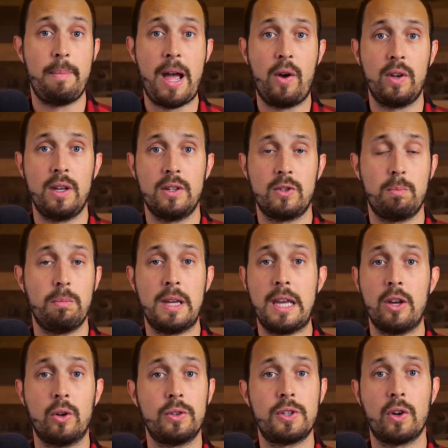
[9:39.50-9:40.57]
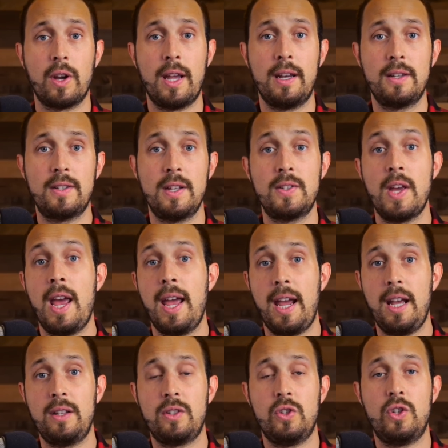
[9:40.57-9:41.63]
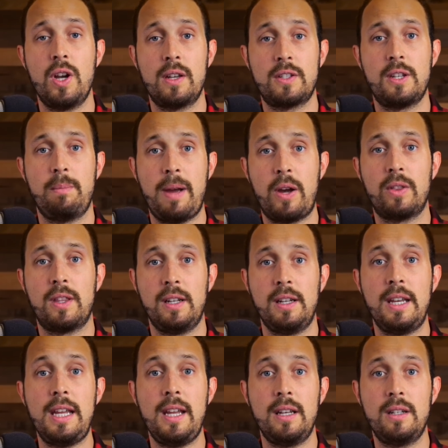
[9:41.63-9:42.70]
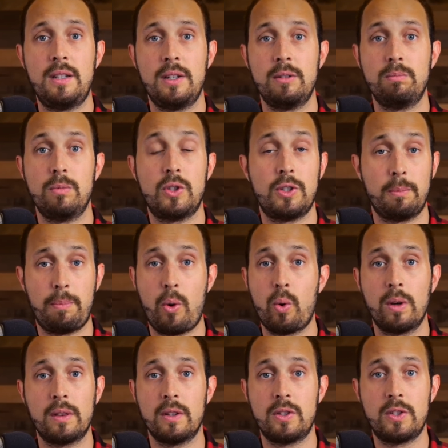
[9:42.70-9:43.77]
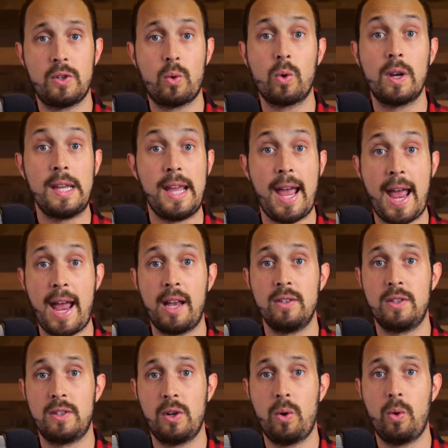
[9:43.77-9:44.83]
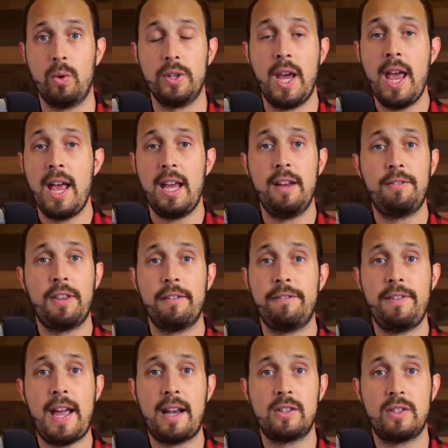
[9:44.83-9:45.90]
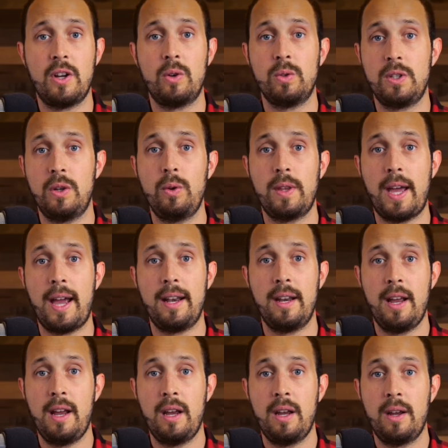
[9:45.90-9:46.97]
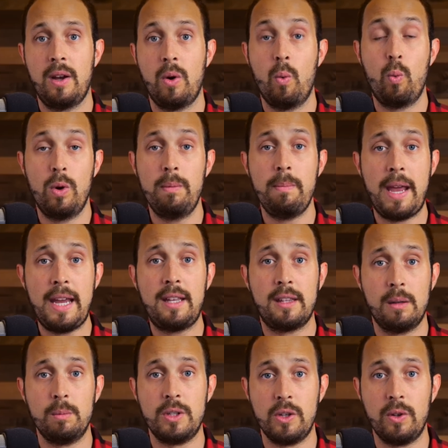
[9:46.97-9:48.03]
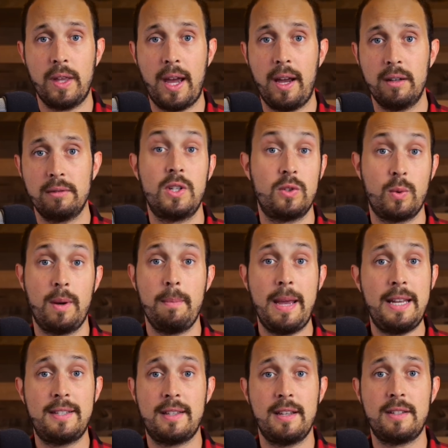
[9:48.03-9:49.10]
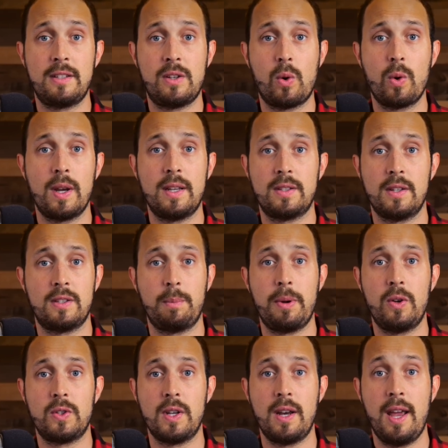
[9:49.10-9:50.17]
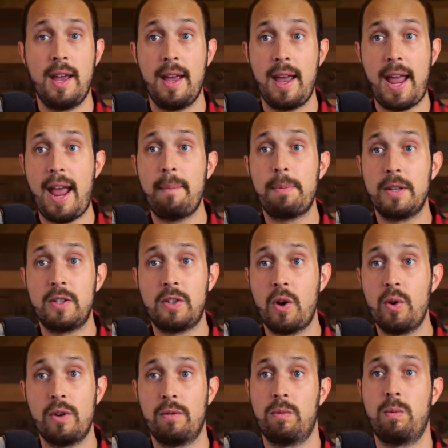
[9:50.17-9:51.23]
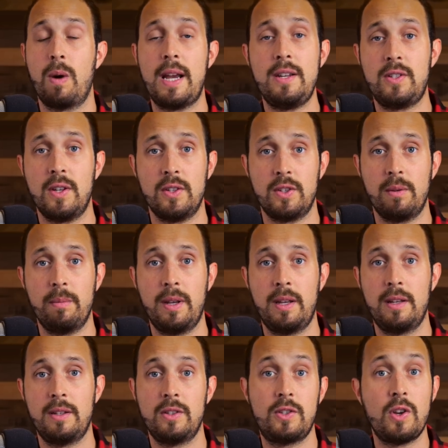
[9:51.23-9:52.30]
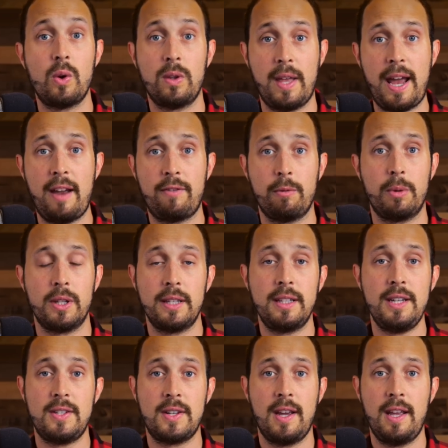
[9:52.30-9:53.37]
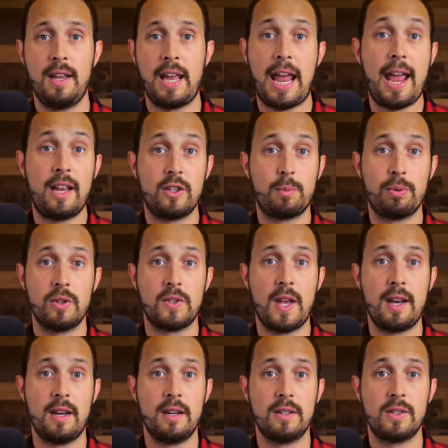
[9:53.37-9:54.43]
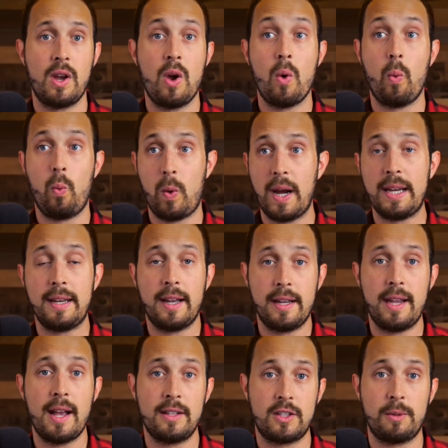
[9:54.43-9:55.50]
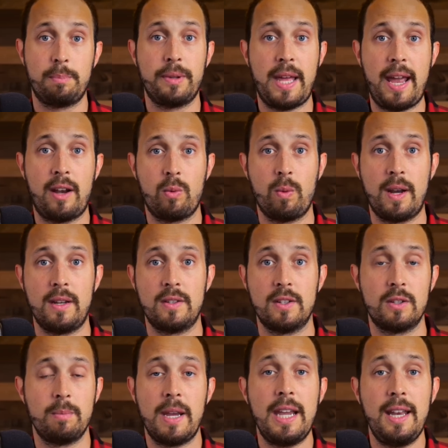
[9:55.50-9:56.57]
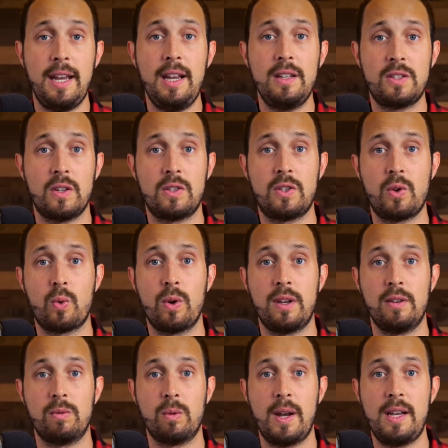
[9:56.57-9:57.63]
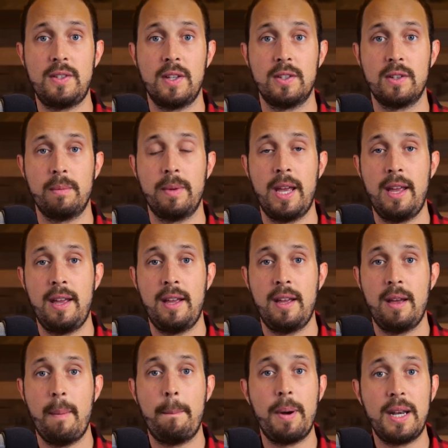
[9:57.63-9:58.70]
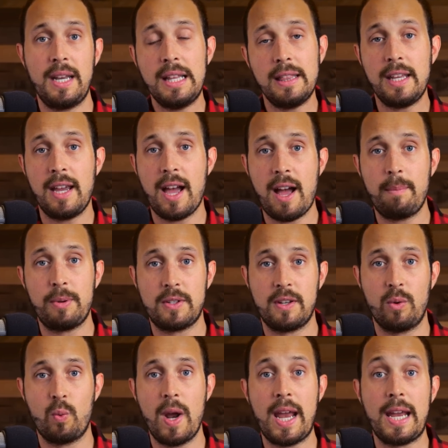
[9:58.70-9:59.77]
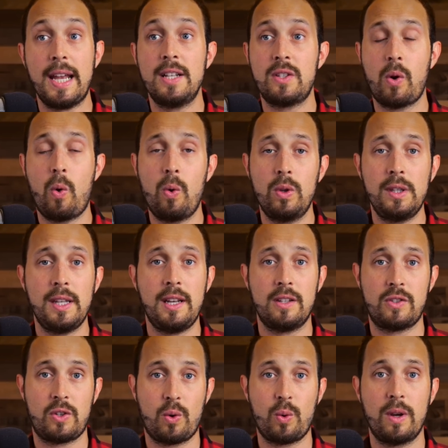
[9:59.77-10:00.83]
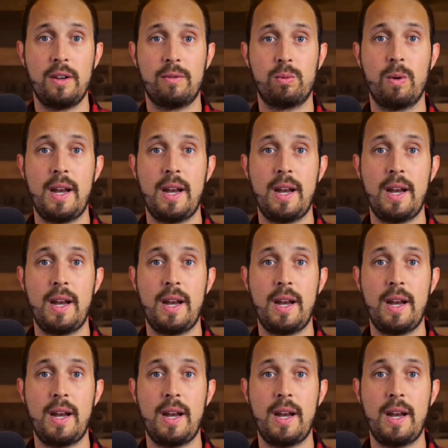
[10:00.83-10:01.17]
about his guilt or innocence, it's just about the need to support the story as told. If the facts don't do that, We'll make them do that, which is what makes this story as a supposed episode of racism so laughable, at least as presented as white against black racism. It is a story of racism, but in the opposite way, it's only a story of